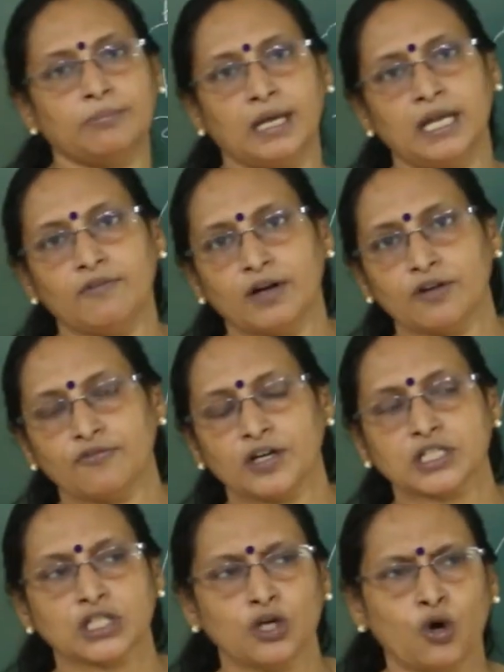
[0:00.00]
many one
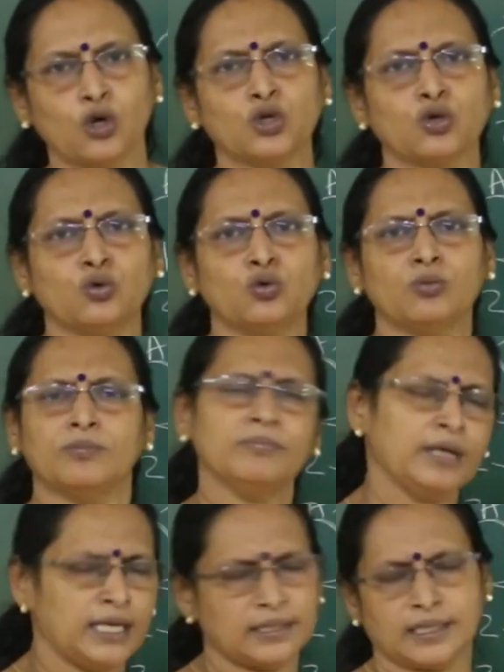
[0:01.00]
function, on to
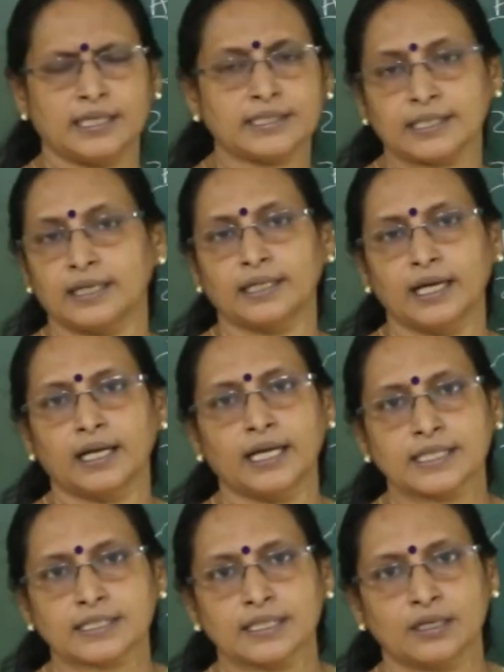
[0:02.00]
many things are there.
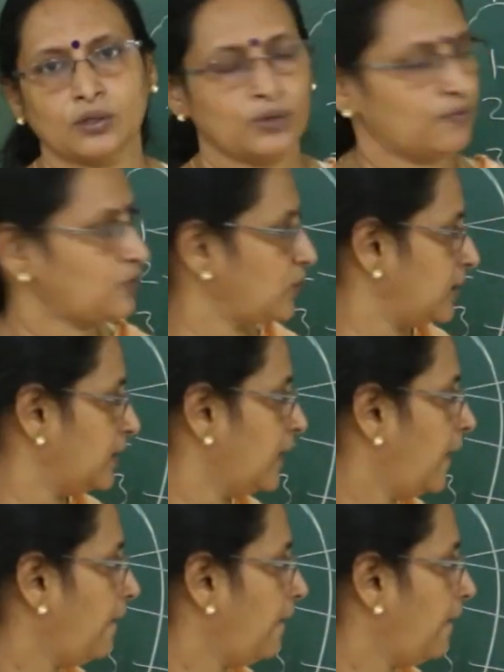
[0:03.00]
Next year you have to learn.